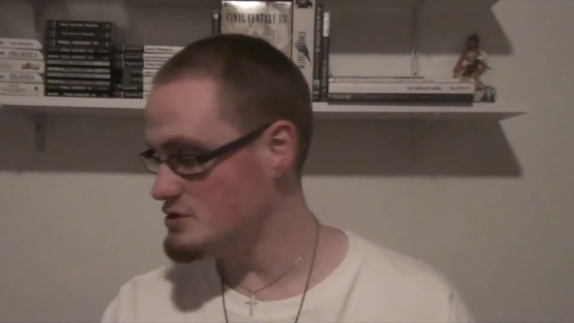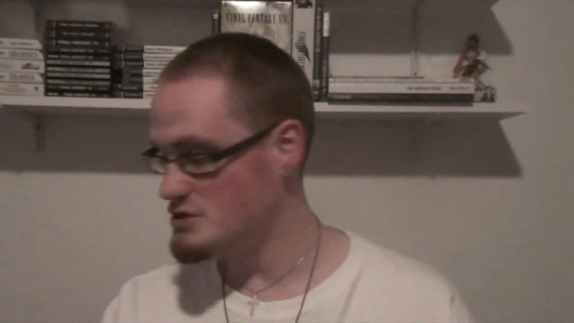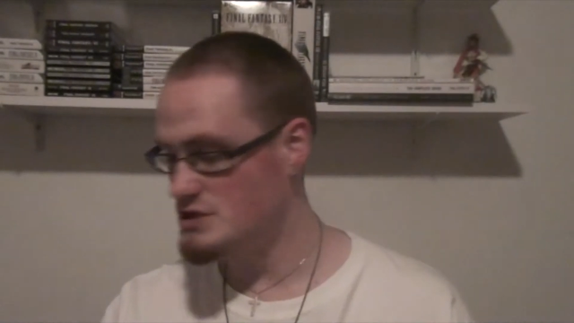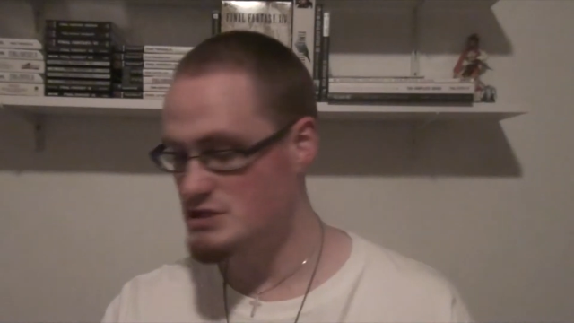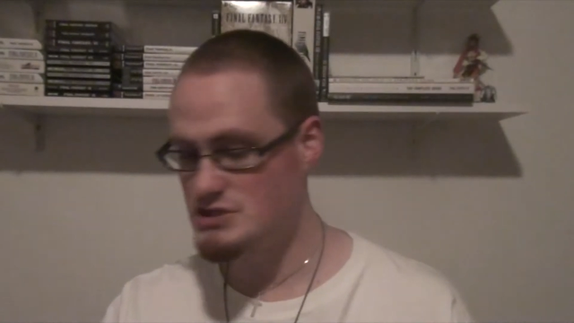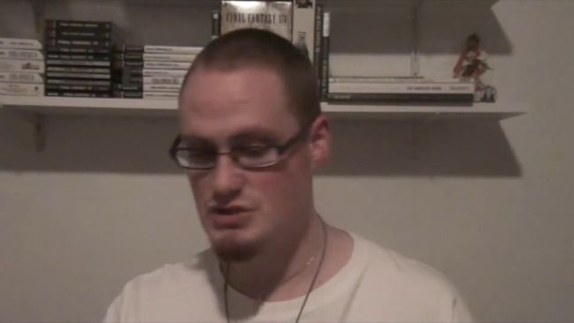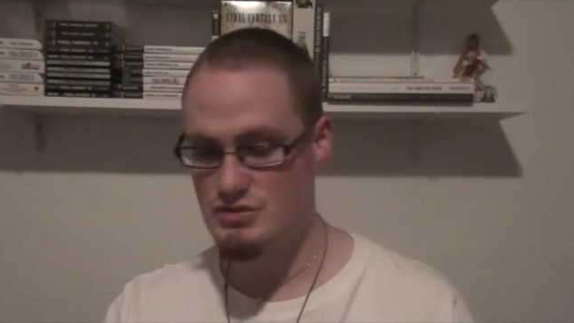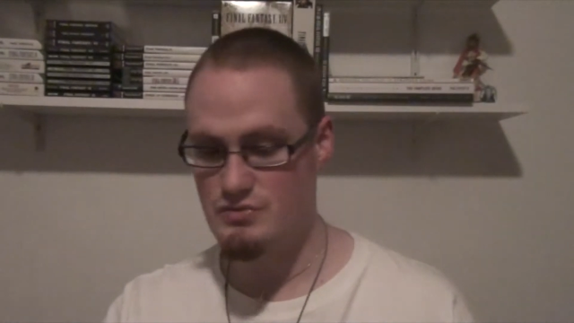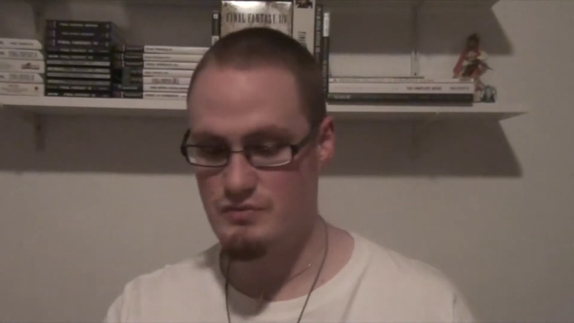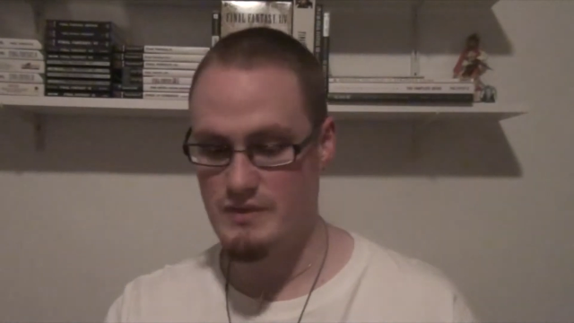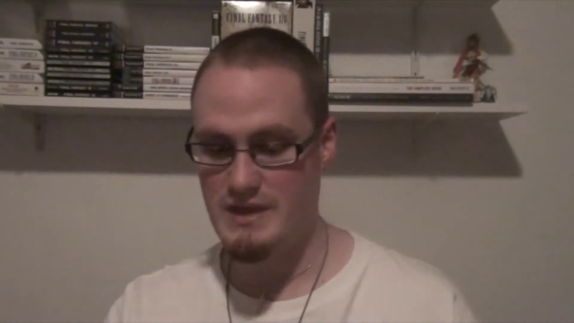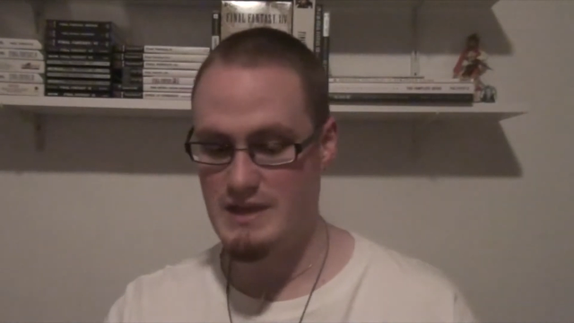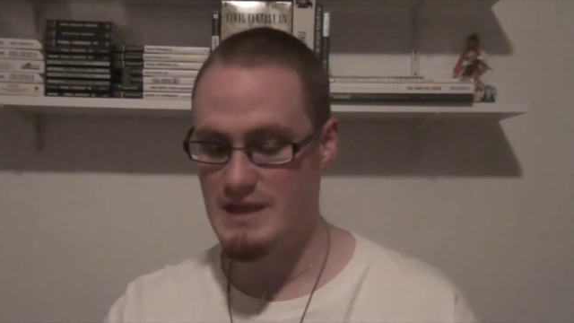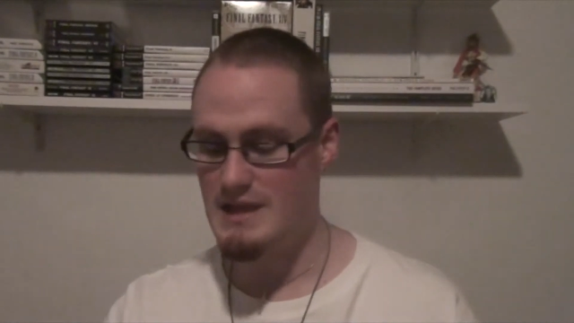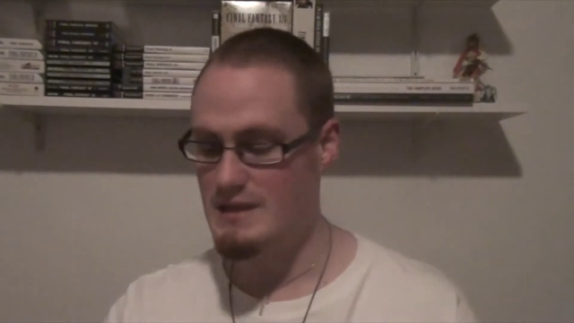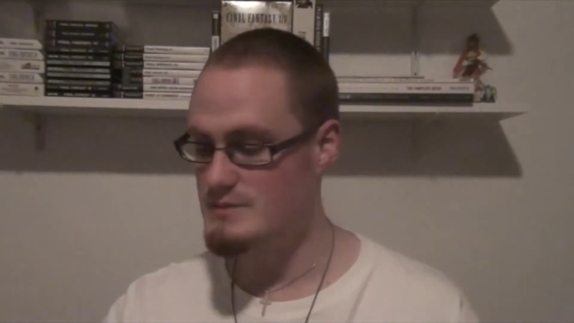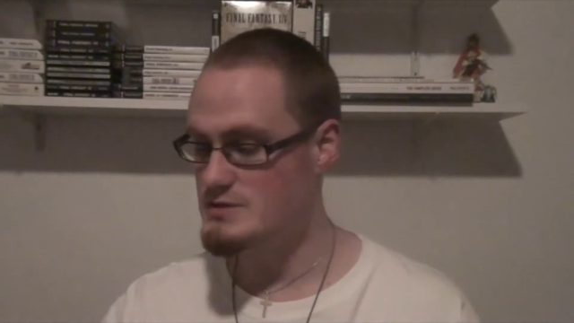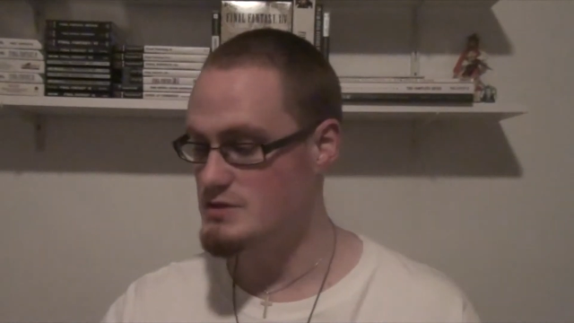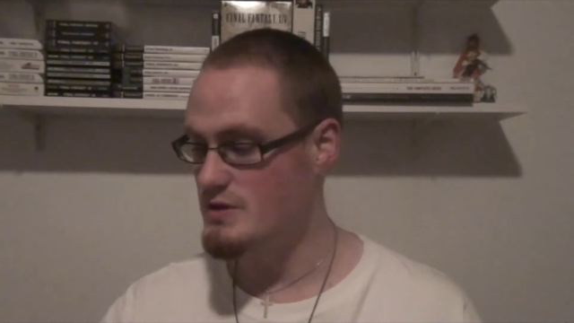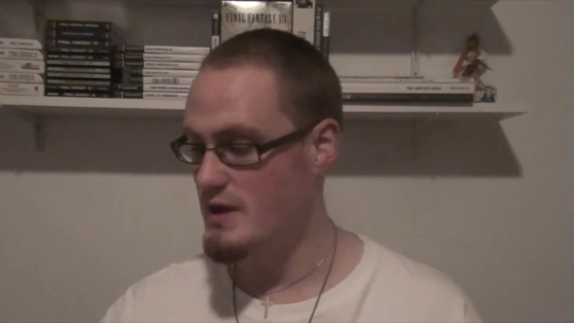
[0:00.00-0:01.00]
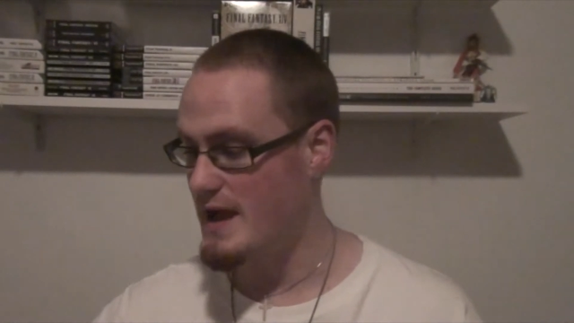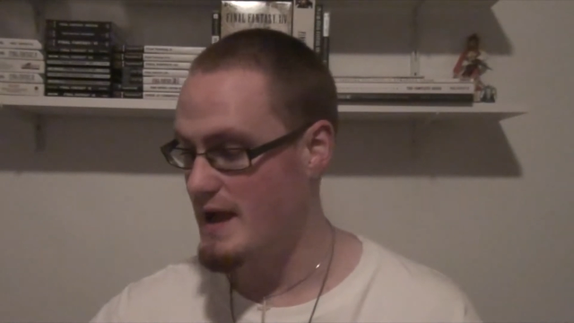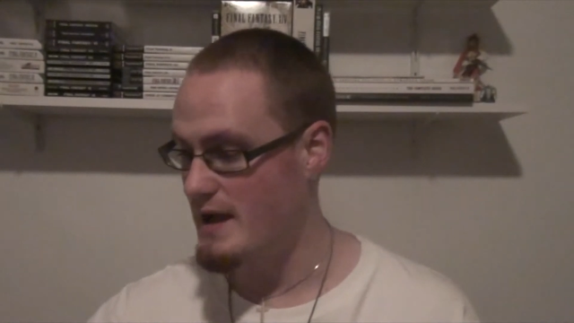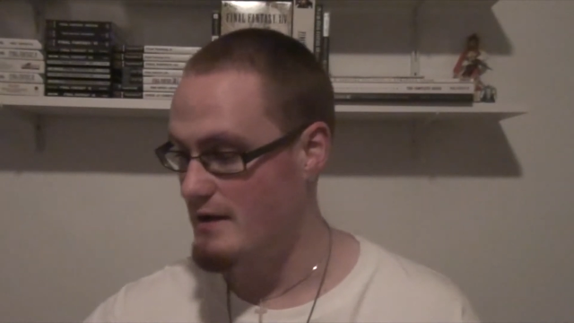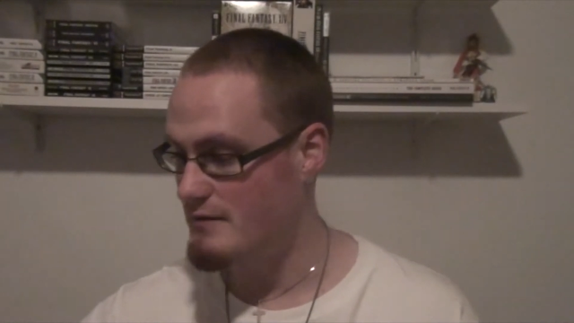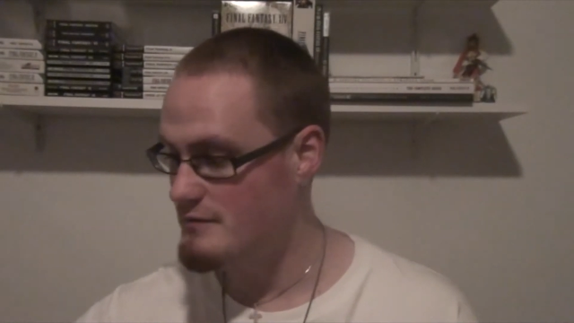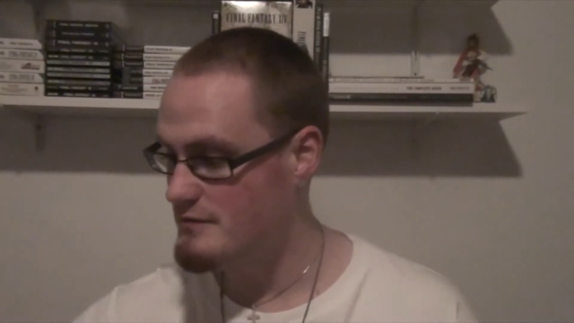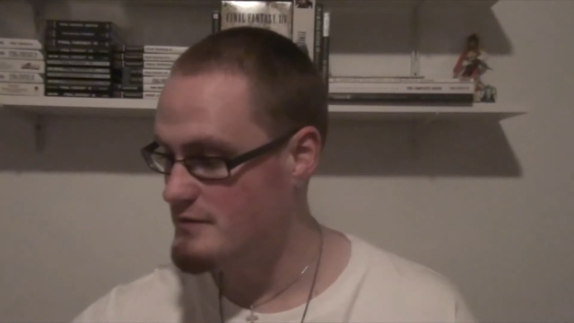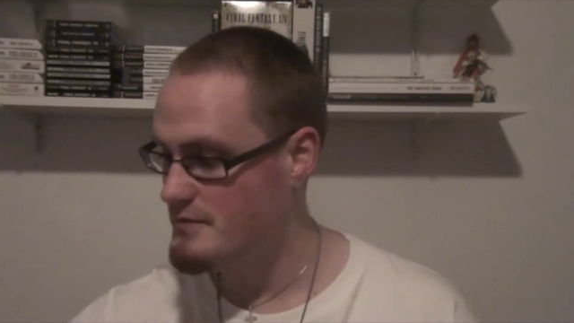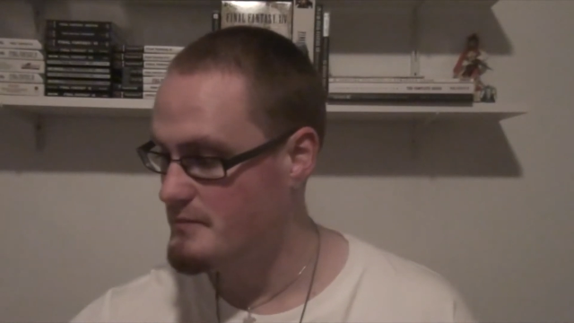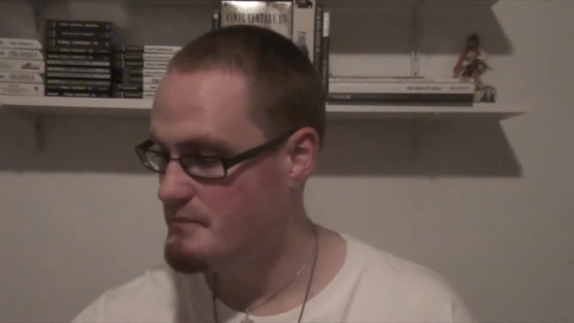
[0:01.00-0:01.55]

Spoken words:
just a great game to have.